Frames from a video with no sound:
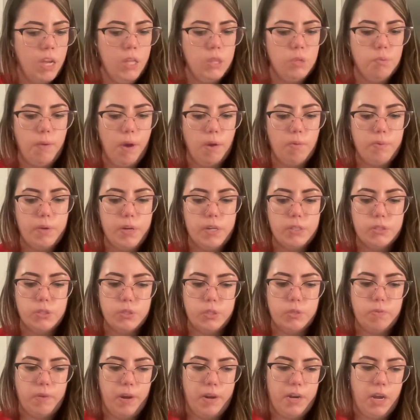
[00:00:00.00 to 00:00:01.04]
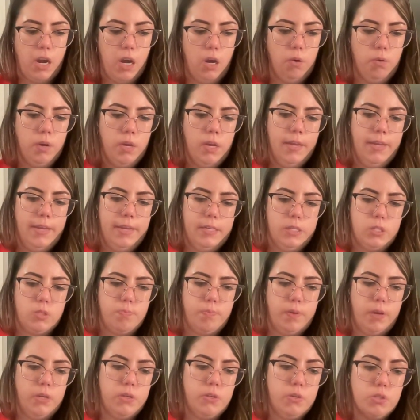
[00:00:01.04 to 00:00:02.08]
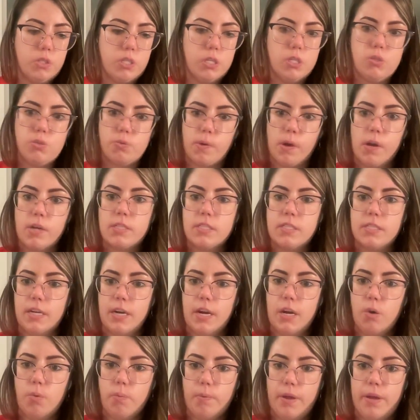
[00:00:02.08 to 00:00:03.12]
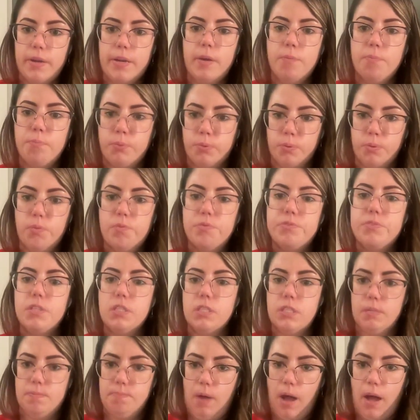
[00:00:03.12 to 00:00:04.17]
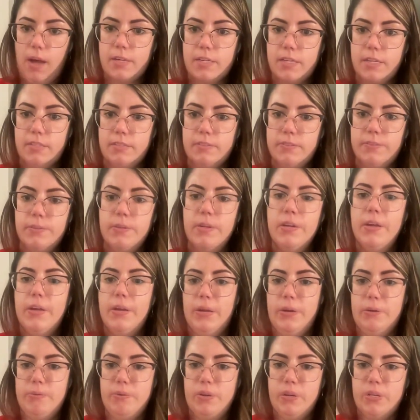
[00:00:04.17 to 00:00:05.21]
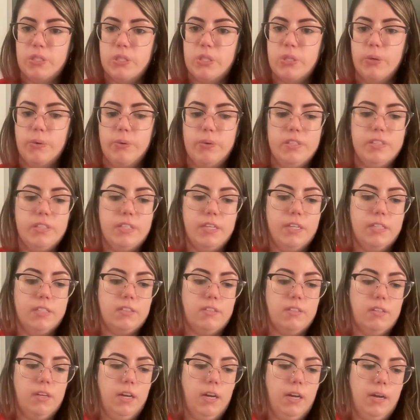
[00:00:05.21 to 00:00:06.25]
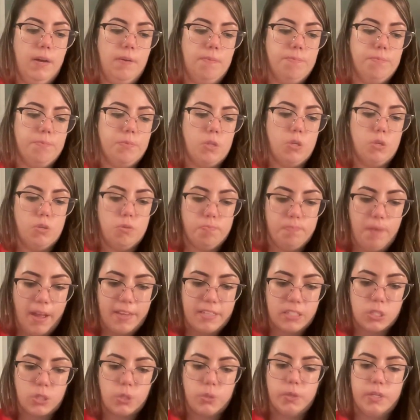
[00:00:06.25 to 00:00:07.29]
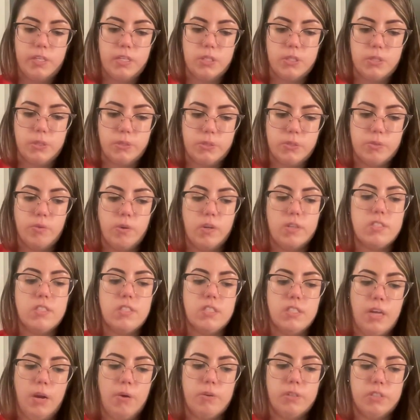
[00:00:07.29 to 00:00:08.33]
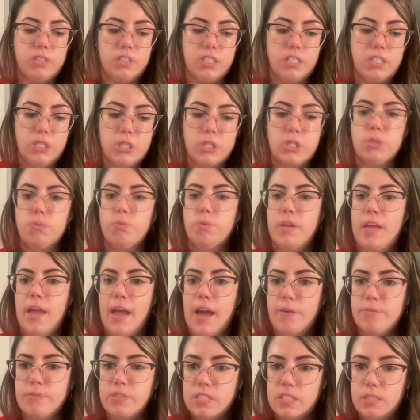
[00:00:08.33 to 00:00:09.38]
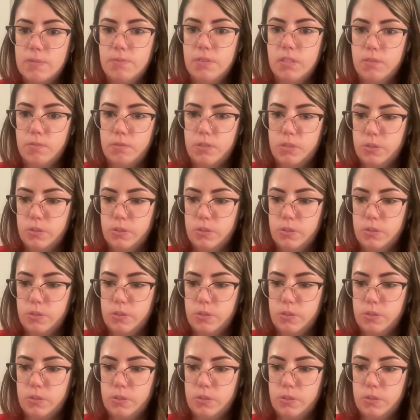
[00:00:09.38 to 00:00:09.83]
And what we are doing right now is we are using drugs that are already approved in the market, and we are showing that by screening those drugs in our tissue, we have similar